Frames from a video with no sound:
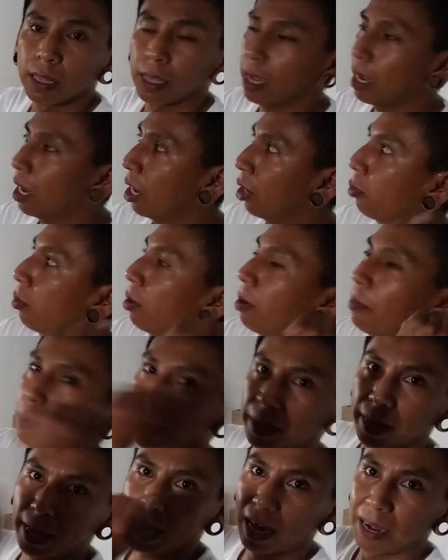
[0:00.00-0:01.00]
I don't want to
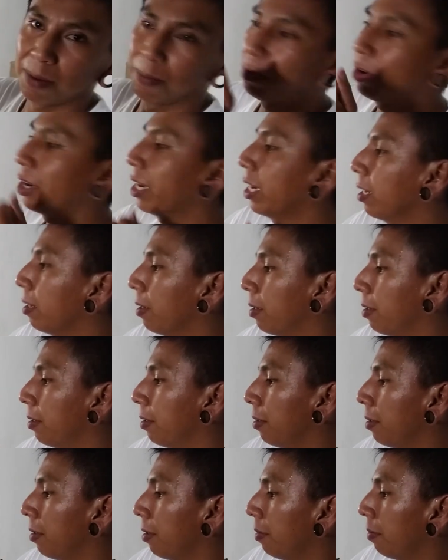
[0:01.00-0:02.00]
be hammering.
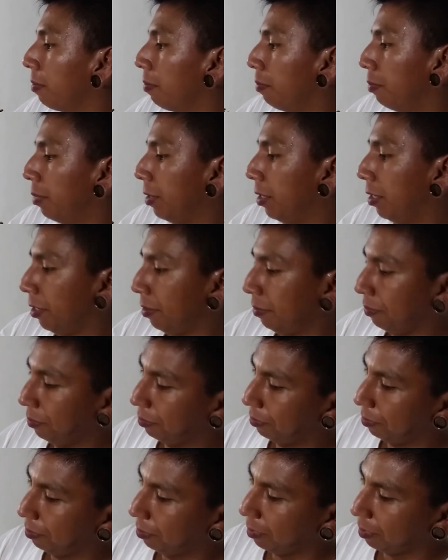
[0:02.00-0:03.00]
But
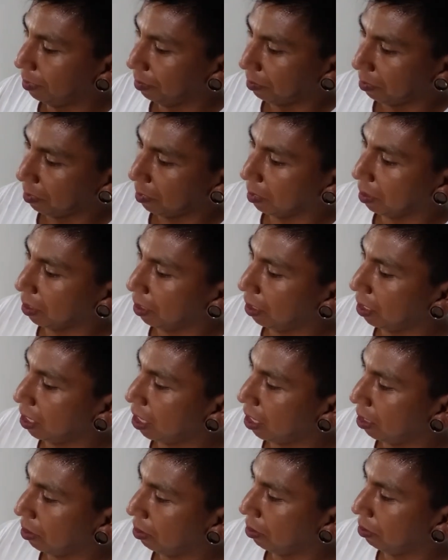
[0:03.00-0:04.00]

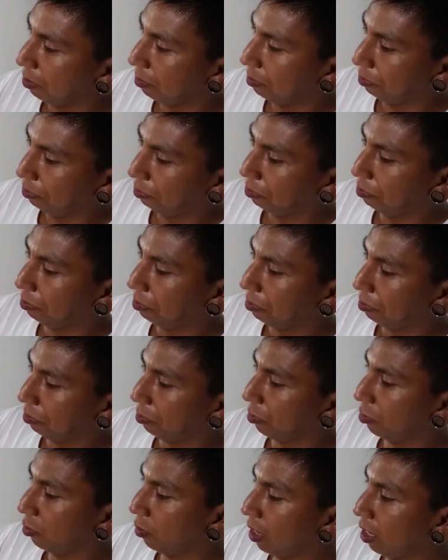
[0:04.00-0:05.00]
yeah, so
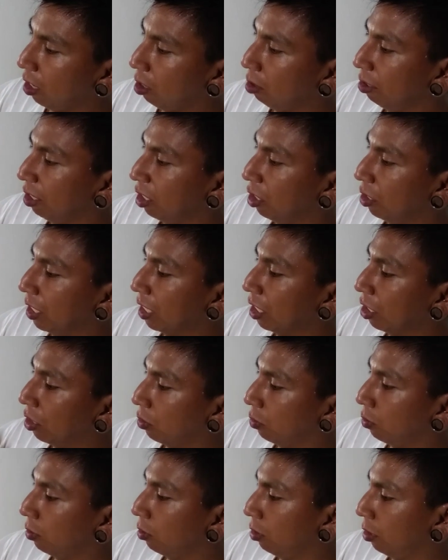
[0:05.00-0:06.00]
right now only 6
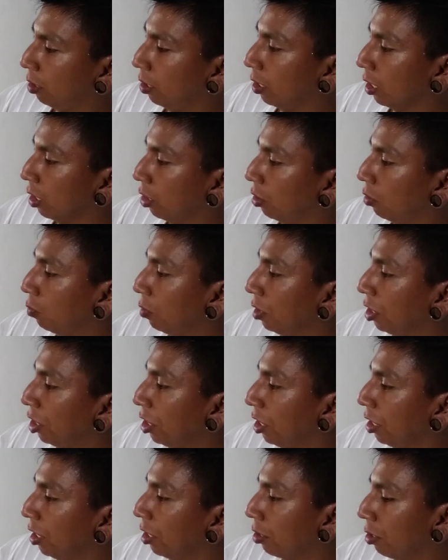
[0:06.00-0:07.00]

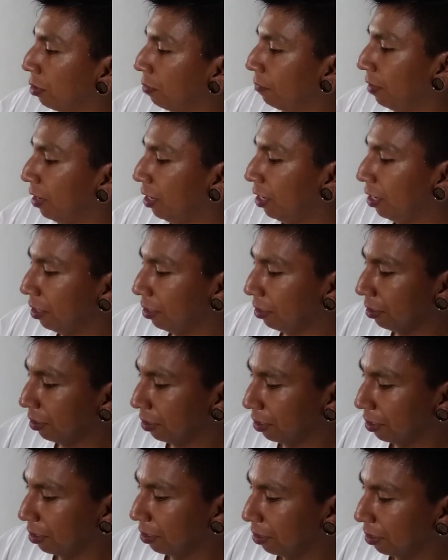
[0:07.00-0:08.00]
squeegees are gonna fit in here,
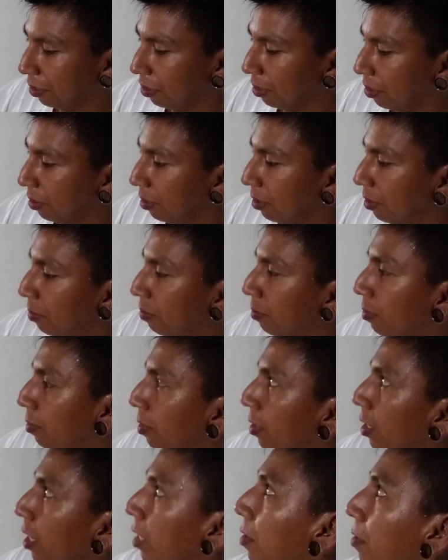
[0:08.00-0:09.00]

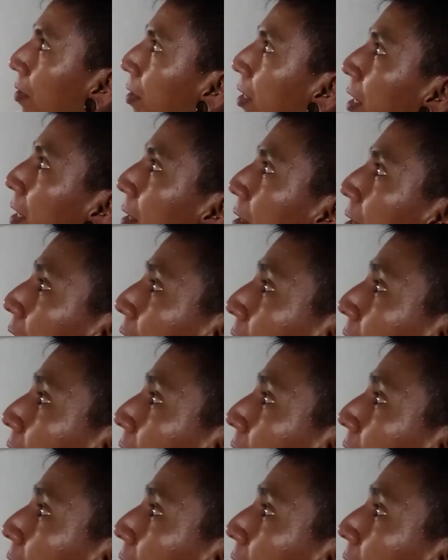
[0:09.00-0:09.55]
but that's okay.